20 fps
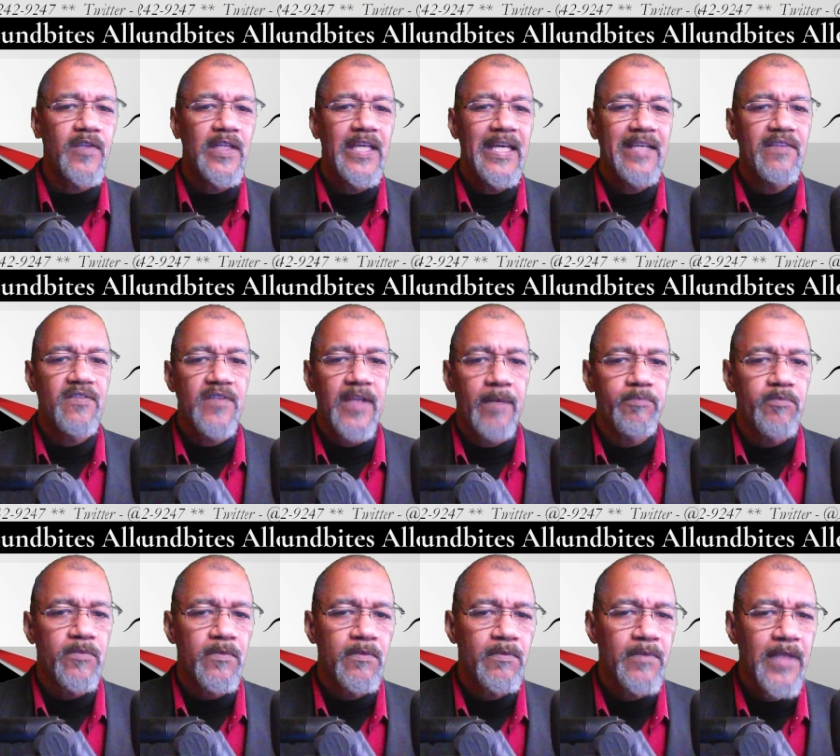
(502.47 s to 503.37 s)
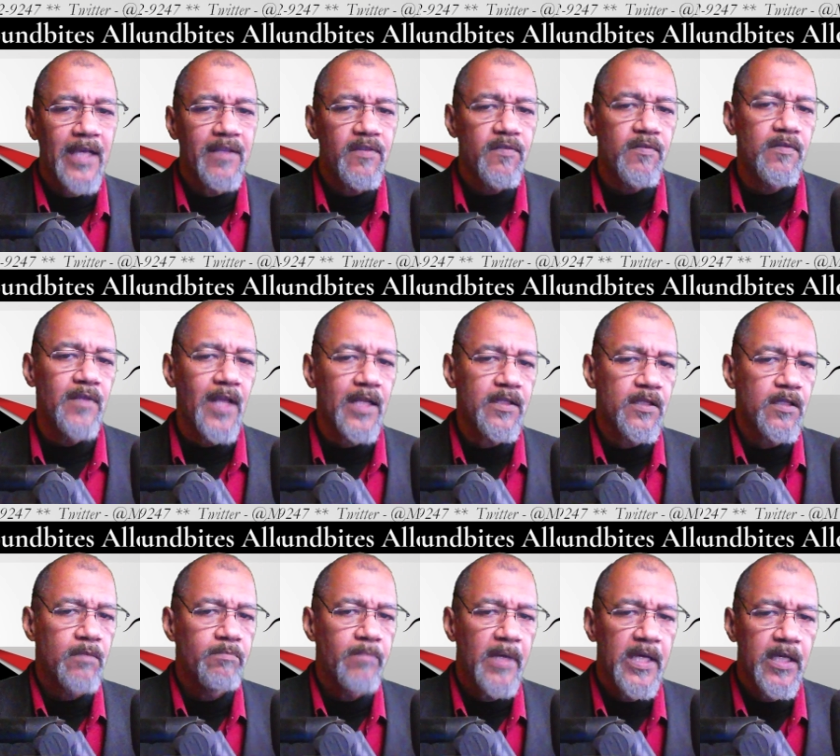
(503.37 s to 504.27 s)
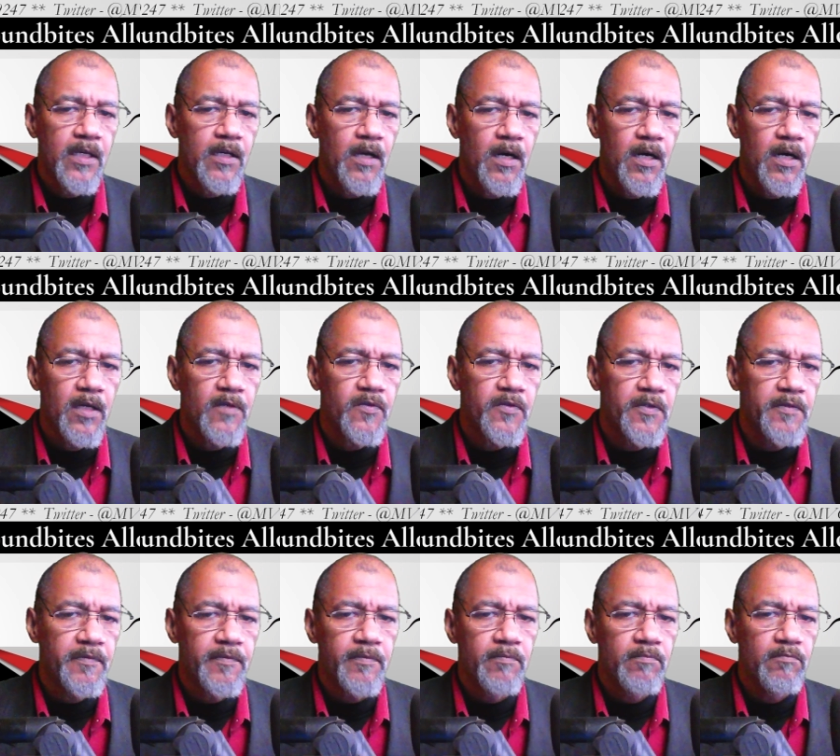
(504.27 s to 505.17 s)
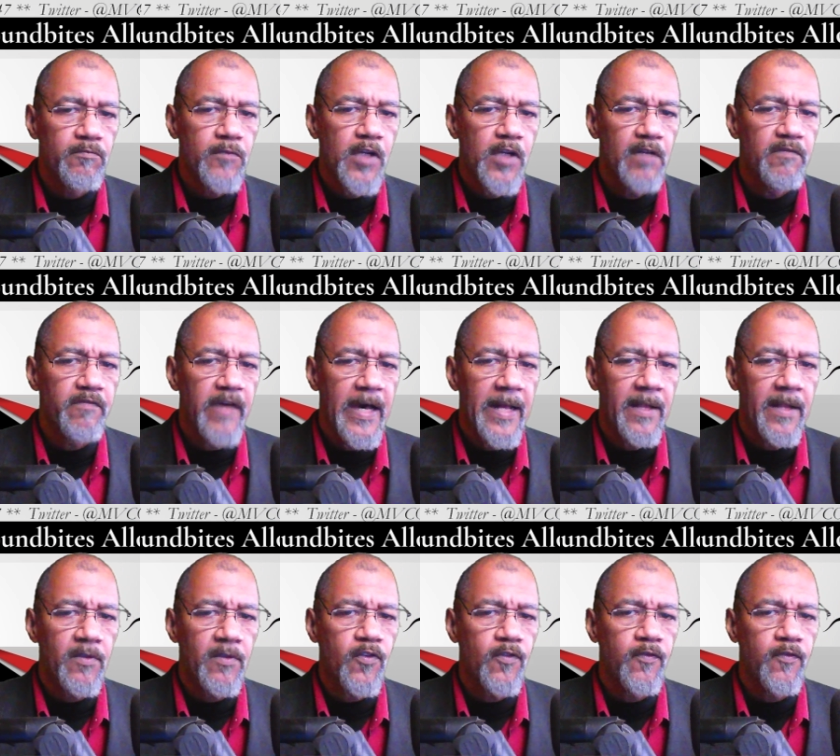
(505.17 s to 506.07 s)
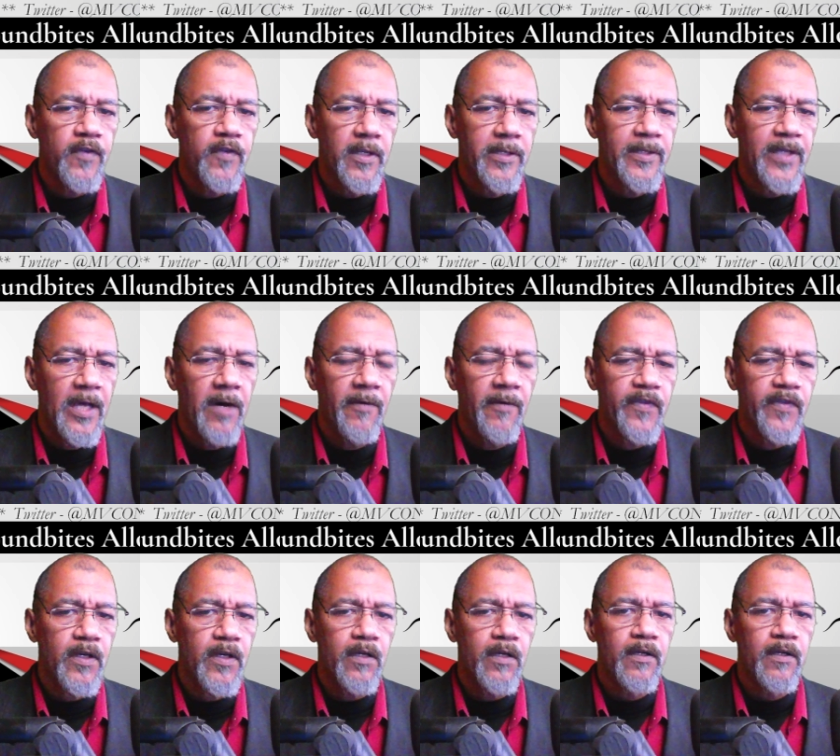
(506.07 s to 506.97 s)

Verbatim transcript: except that's not the main cause of gun violence in Philadelphia.